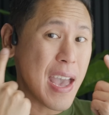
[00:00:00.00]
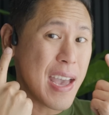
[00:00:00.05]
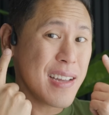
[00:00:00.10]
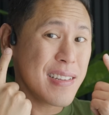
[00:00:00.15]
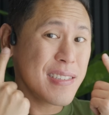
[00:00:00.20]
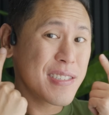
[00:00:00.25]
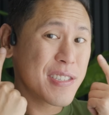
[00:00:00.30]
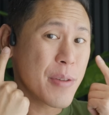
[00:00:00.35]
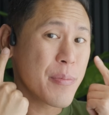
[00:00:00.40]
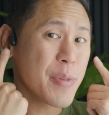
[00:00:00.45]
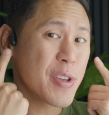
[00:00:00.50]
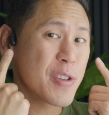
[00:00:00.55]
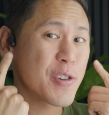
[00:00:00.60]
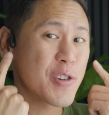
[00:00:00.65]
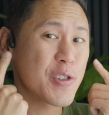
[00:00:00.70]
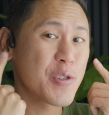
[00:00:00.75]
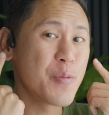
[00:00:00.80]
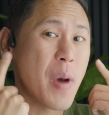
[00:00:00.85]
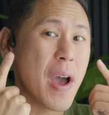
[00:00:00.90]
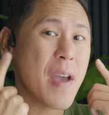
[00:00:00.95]
And some
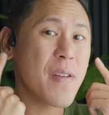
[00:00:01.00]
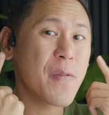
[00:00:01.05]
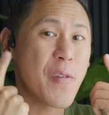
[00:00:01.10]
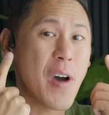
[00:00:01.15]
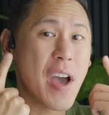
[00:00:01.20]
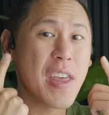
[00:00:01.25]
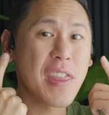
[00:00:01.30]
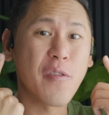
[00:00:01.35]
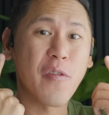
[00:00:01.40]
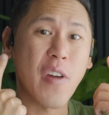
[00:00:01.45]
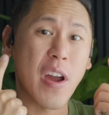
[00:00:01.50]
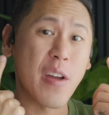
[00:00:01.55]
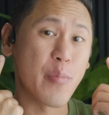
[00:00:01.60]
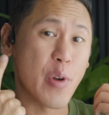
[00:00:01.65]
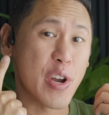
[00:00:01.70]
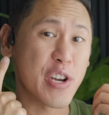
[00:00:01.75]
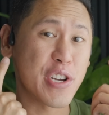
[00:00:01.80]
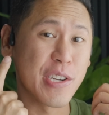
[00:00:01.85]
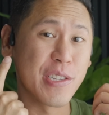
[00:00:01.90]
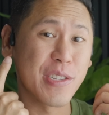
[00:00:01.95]
users might find the
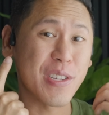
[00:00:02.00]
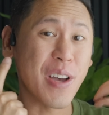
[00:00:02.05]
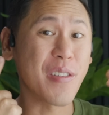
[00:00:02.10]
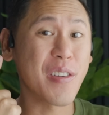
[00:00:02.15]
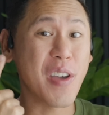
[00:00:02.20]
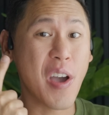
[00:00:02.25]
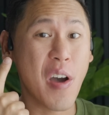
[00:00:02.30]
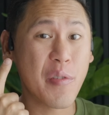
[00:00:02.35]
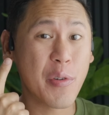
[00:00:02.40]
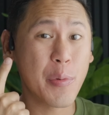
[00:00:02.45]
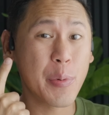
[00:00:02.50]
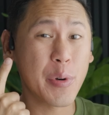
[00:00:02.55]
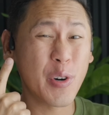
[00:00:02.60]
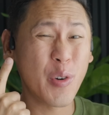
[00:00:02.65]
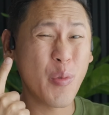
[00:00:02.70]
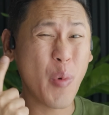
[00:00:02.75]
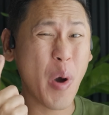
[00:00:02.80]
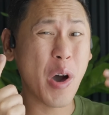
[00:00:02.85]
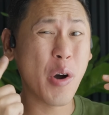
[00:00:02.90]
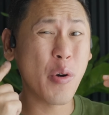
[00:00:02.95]
vibrations
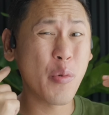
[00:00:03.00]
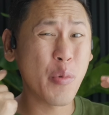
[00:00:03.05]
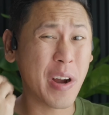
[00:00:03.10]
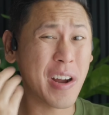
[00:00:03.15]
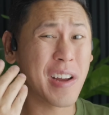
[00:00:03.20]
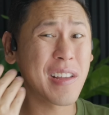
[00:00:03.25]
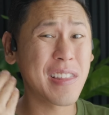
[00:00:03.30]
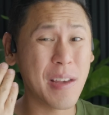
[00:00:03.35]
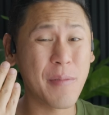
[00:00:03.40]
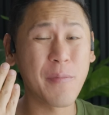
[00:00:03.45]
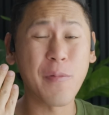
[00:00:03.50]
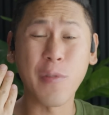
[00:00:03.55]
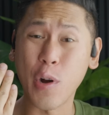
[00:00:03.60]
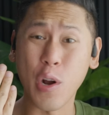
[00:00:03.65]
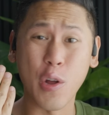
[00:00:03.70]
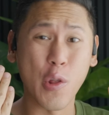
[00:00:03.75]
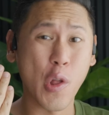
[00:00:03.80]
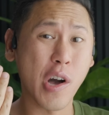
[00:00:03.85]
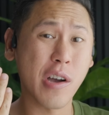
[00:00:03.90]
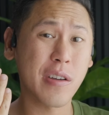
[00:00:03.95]
uncomfortable while wearing them for
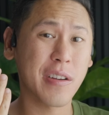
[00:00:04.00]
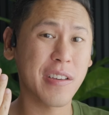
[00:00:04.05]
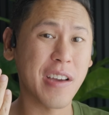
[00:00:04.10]
a long